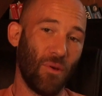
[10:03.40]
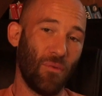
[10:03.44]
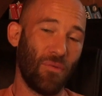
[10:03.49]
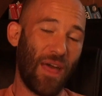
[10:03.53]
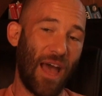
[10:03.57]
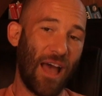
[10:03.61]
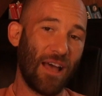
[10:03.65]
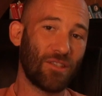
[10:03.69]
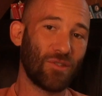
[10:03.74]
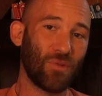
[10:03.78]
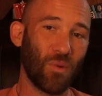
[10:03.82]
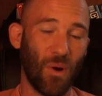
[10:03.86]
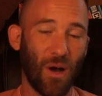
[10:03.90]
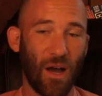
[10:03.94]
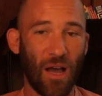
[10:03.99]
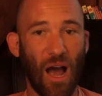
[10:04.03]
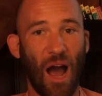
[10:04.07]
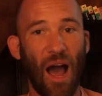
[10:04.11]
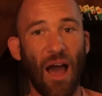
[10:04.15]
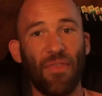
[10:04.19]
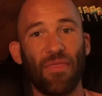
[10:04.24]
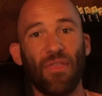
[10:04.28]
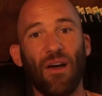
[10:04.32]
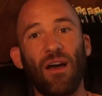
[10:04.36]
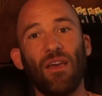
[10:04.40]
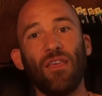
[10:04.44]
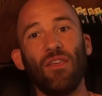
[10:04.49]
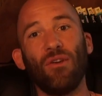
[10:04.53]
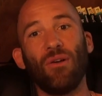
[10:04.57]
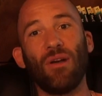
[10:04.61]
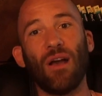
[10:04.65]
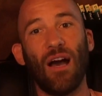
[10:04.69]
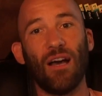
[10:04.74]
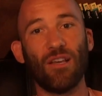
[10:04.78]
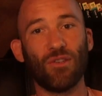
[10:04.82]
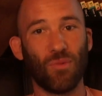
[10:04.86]
that's why I thought you
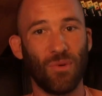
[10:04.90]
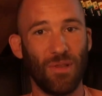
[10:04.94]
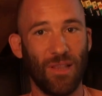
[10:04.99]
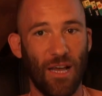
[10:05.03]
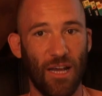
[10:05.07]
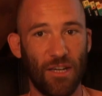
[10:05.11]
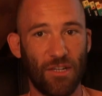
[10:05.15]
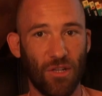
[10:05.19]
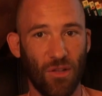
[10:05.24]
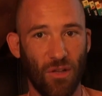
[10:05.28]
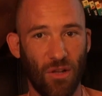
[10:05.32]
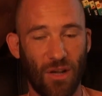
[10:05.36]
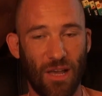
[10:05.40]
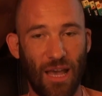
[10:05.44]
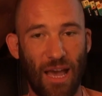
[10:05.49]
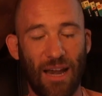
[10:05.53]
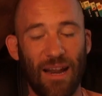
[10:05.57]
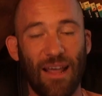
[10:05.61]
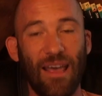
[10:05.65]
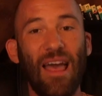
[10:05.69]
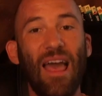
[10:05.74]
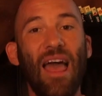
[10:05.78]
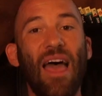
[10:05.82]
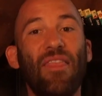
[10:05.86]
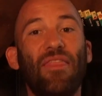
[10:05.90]
guys would like to look at it.